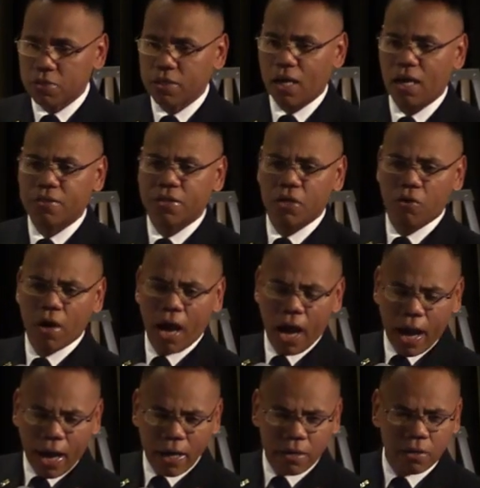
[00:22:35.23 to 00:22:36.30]
It's got the
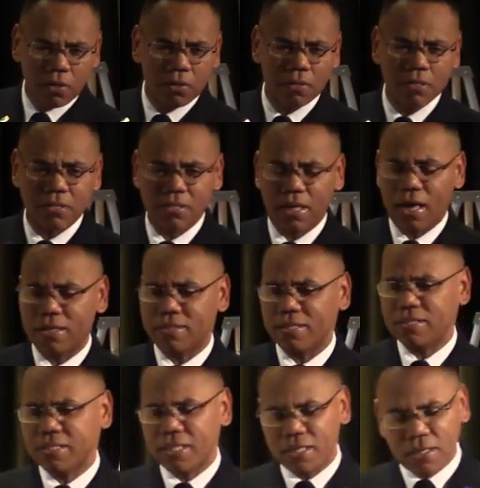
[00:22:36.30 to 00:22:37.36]
Ohio. It's got
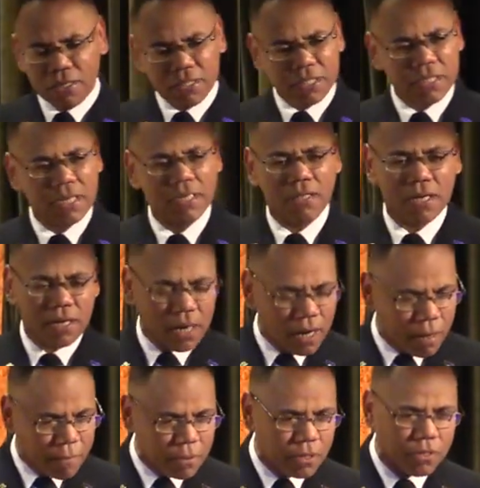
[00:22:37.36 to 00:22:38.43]
the Tennessee, the
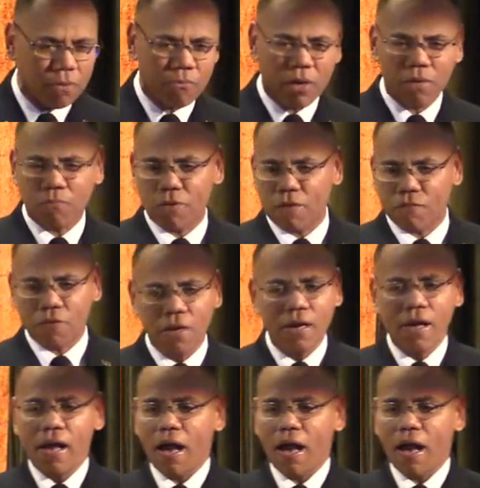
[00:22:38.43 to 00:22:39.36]
Cumberland, the Red River.